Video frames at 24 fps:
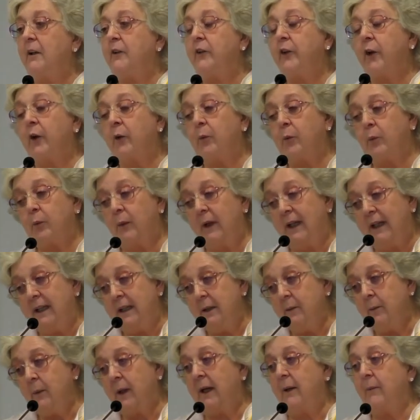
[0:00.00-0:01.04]
So
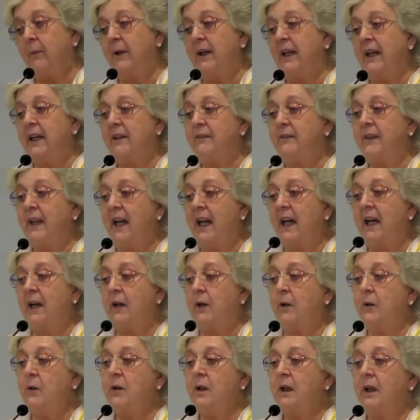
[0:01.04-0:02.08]
anyway, we have
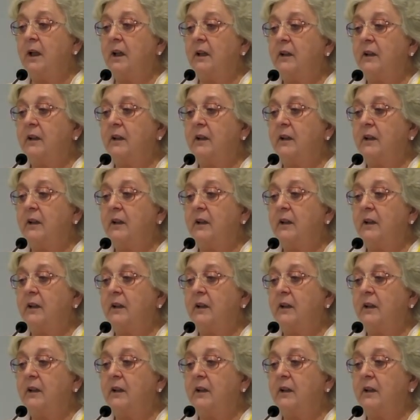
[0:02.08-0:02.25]
now